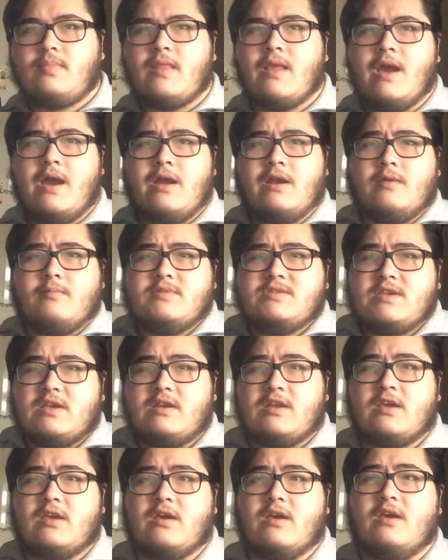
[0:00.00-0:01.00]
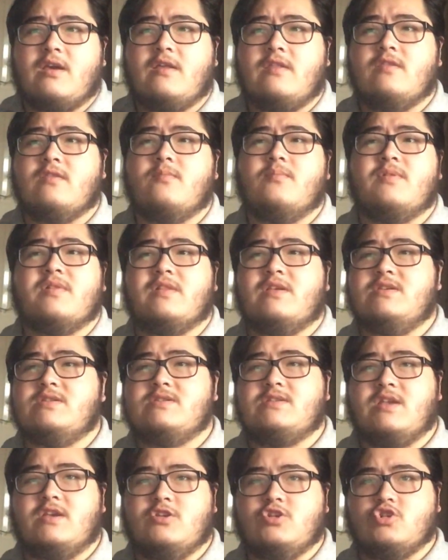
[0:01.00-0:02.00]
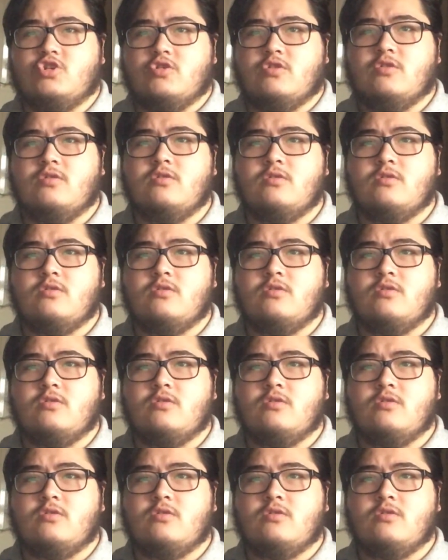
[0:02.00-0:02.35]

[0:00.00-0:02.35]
And I'm sitting in the police station,